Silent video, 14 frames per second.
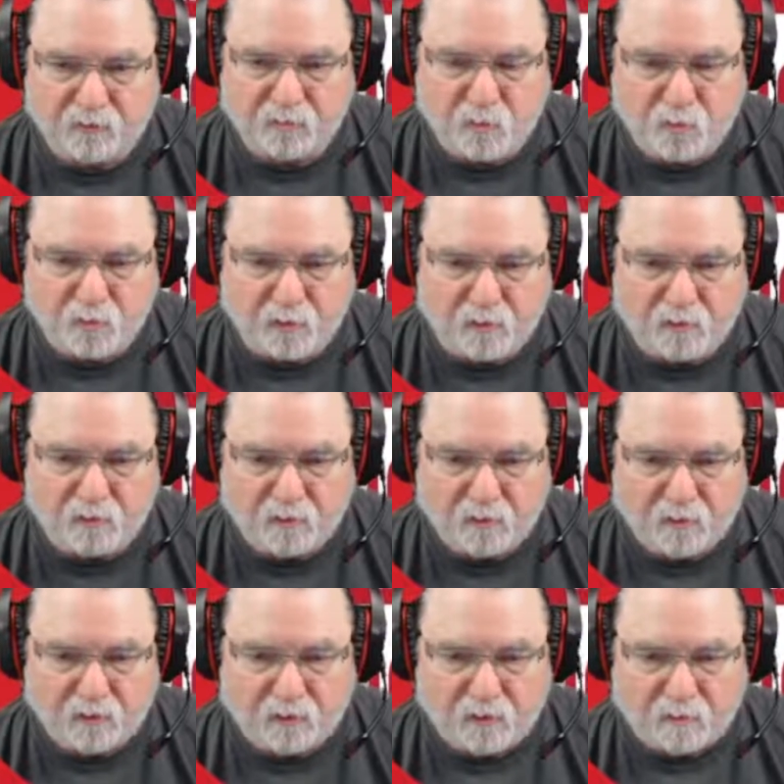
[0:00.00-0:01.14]
morning
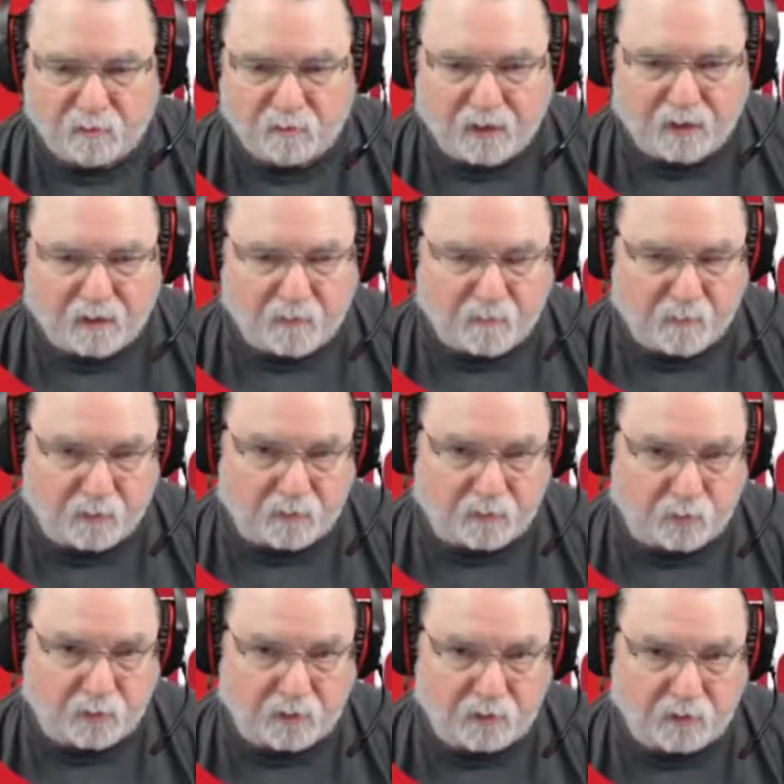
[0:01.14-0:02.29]

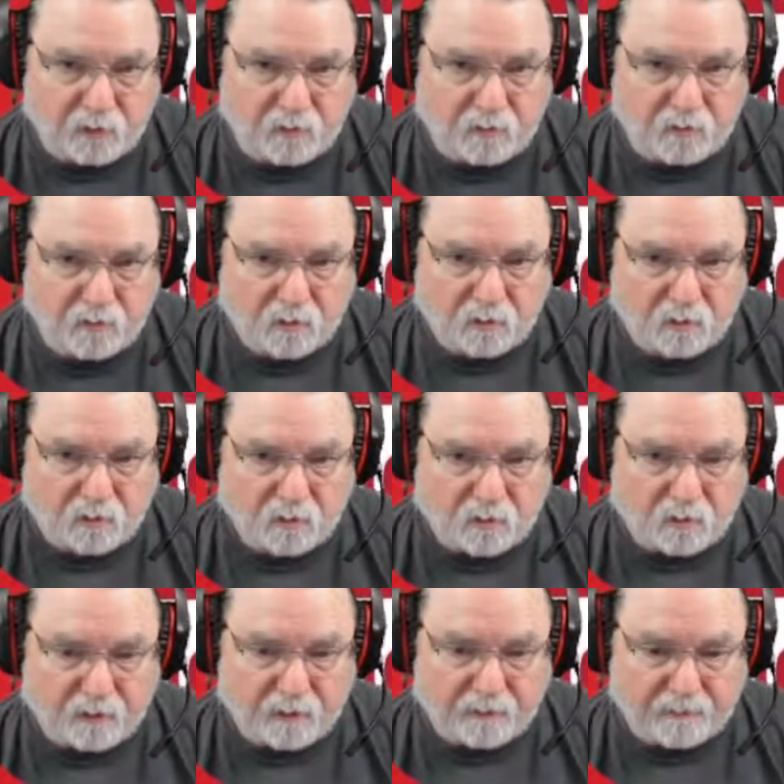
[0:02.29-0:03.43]
between
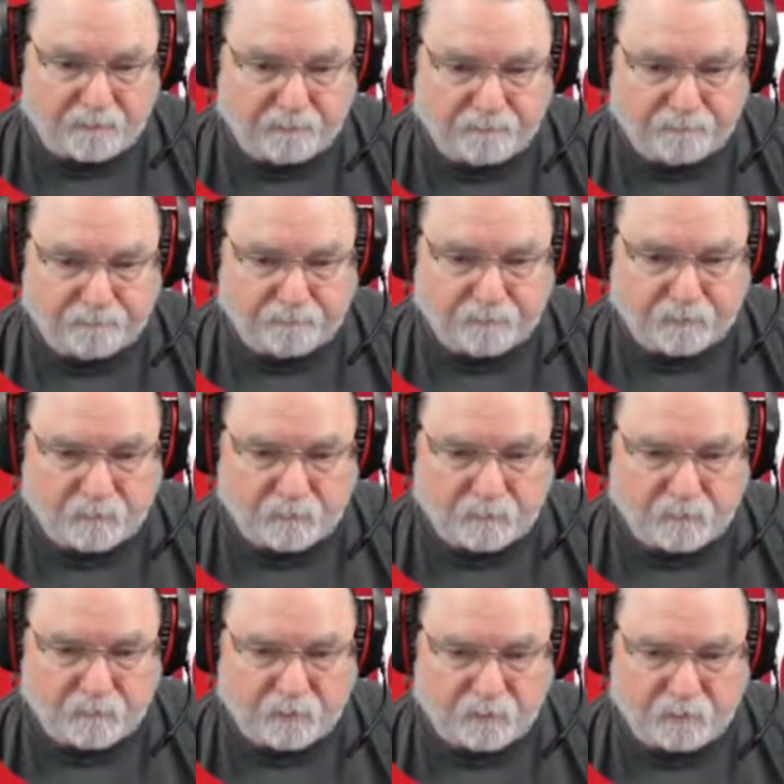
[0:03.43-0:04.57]

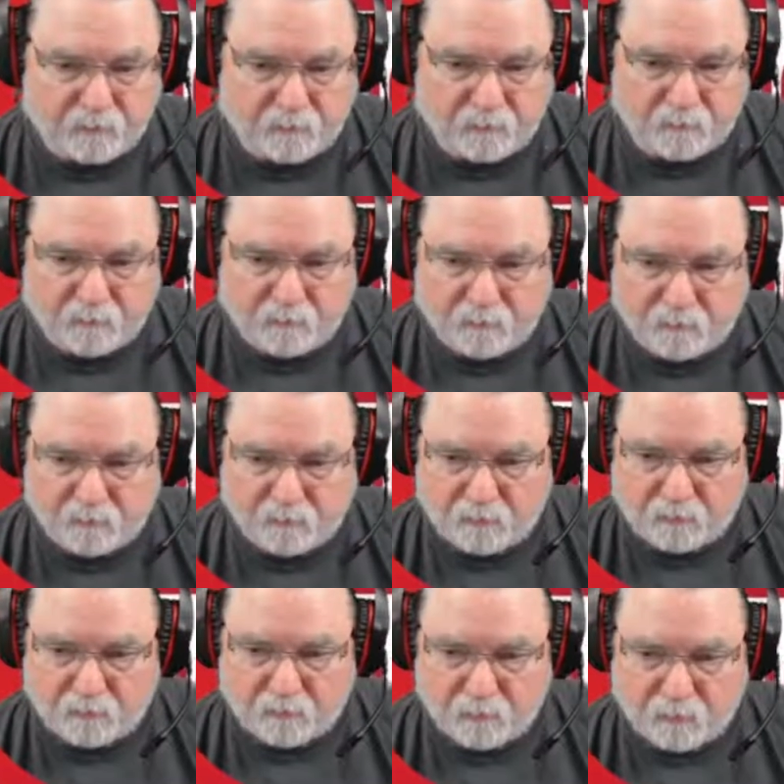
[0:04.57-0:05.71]
the
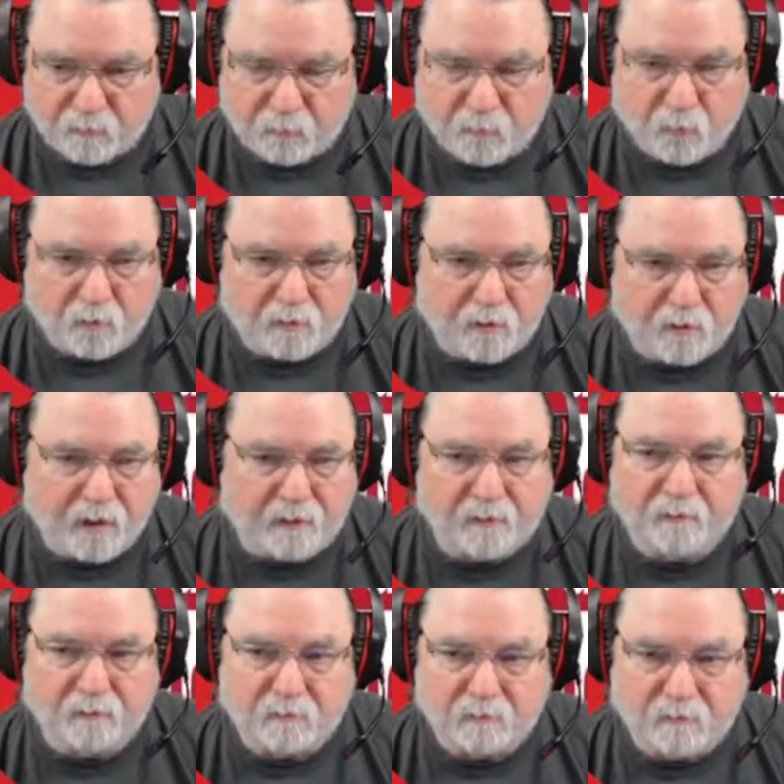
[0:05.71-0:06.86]
Fortnite
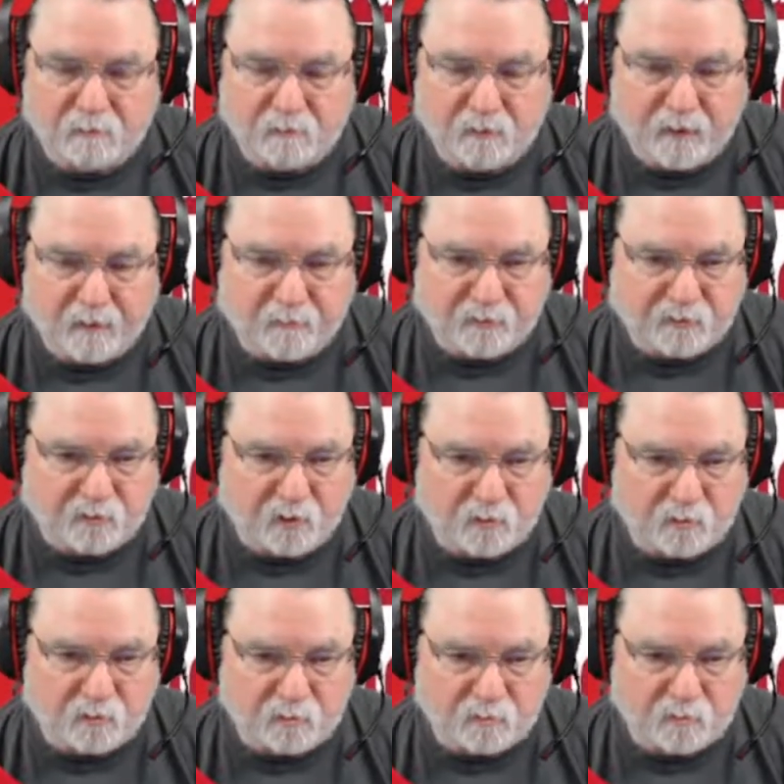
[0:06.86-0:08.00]

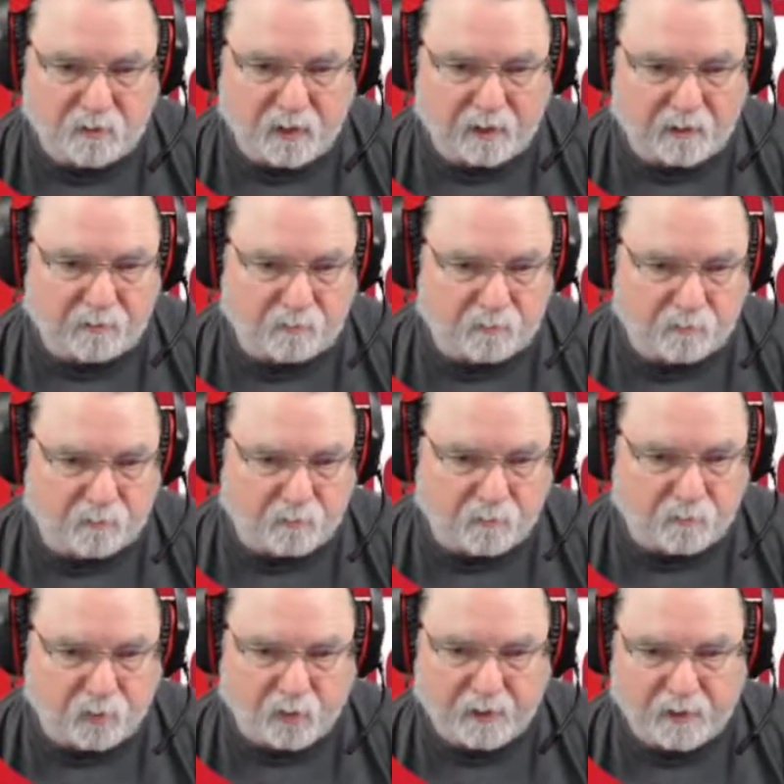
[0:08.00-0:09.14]
episode gameplay,
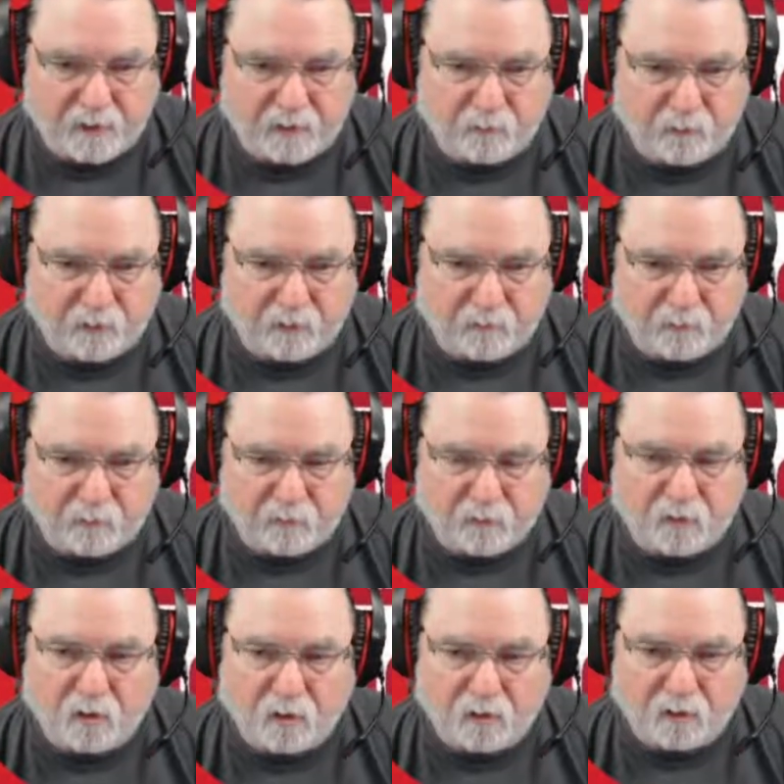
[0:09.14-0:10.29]
whatever you want to
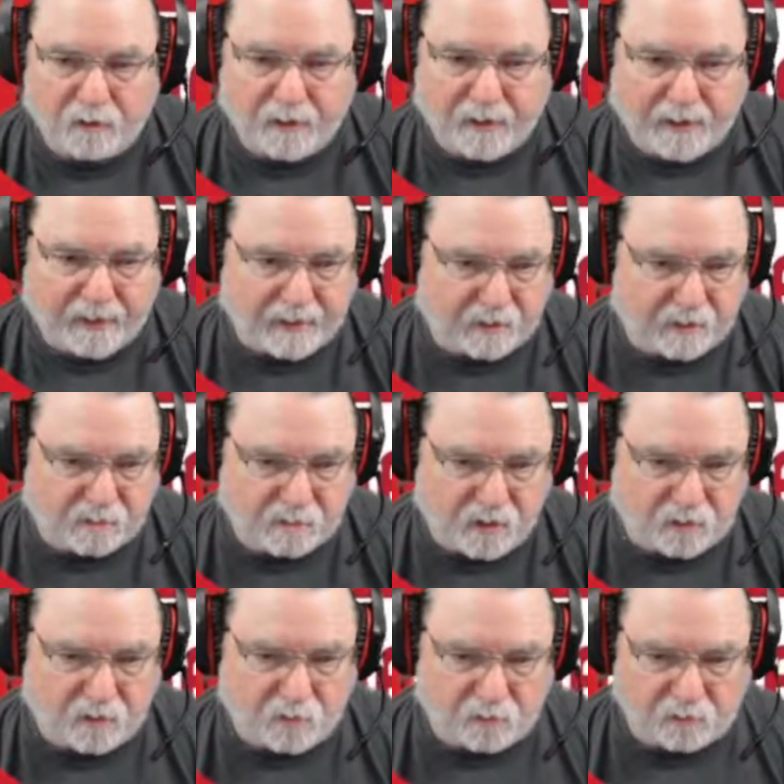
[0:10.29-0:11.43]
call it, and Doug
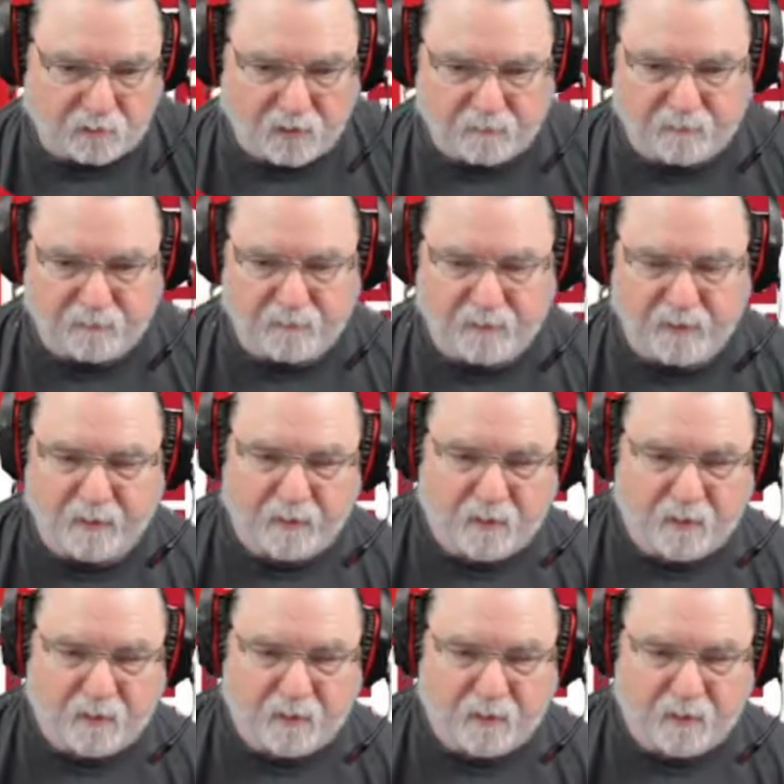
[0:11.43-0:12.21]
going live for that.